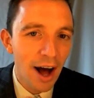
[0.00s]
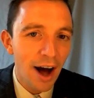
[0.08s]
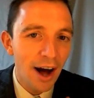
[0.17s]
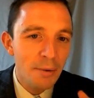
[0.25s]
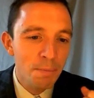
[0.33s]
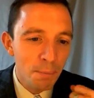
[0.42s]

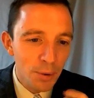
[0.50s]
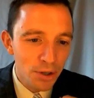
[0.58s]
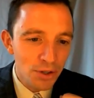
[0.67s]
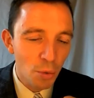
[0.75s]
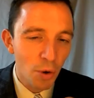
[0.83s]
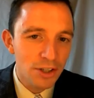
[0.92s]
I
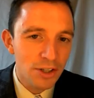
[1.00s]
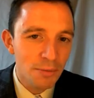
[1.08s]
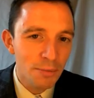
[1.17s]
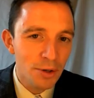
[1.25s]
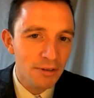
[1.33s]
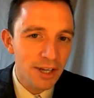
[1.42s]
must watch the
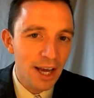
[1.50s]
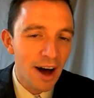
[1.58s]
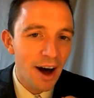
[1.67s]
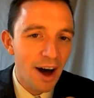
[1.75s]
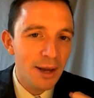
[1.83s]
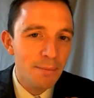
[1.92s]
movie.
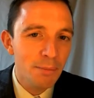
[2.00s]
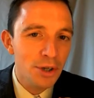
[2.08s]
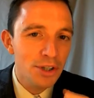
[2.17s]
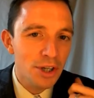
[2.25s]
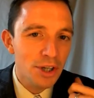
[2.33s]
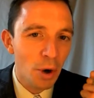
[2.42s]
I
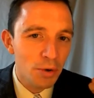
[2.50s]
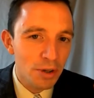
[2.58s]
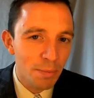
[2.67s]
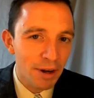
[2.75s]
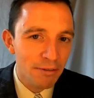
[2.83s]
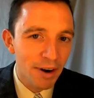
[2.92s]
must go to
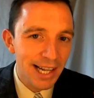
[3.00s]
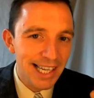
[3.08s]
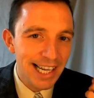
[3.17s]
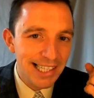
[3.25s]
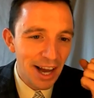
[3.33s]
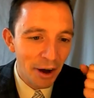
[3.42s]
my friend.
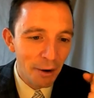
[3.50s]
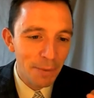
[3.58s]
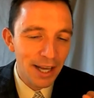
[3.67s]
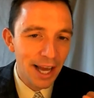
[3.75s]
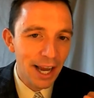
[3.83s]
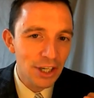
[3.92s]
It's
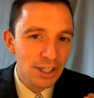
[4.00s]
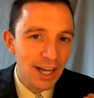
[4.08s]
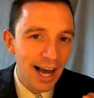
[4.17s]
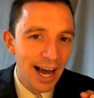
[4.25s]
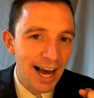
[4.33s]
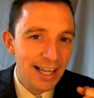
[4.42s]

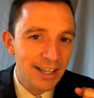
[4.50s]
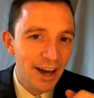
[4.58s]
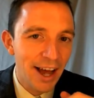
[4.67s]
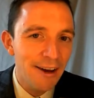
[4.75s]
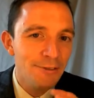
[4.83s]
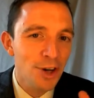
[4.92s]
obligation and I
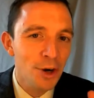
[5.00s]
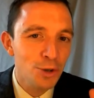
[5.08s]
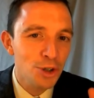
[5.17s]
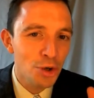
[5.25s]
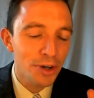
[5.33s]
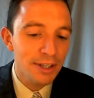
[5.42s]
have no
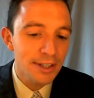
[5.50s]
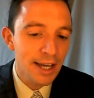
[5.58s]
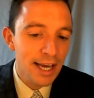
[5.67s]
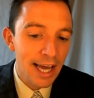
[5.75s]
choice.